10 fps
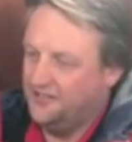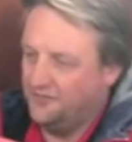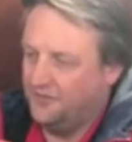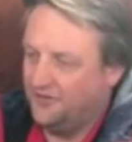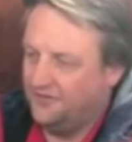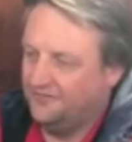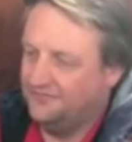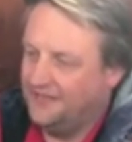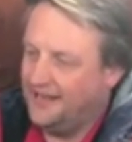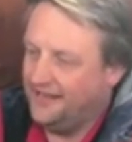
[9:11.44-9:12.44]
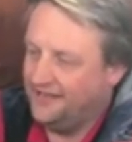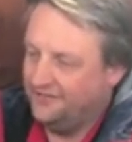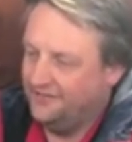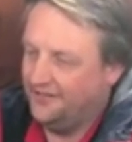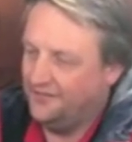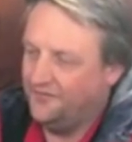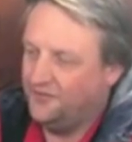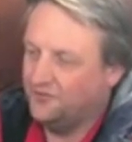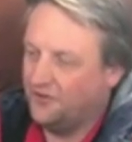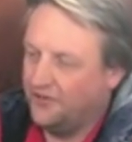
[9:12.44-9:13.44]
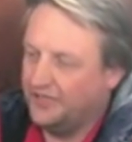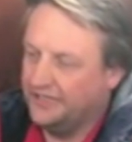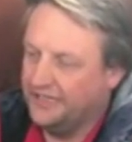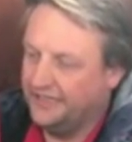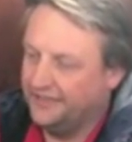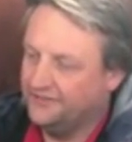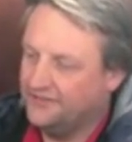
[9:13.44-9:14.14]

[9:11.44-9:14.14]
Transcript: so we've got air and fuel going in here.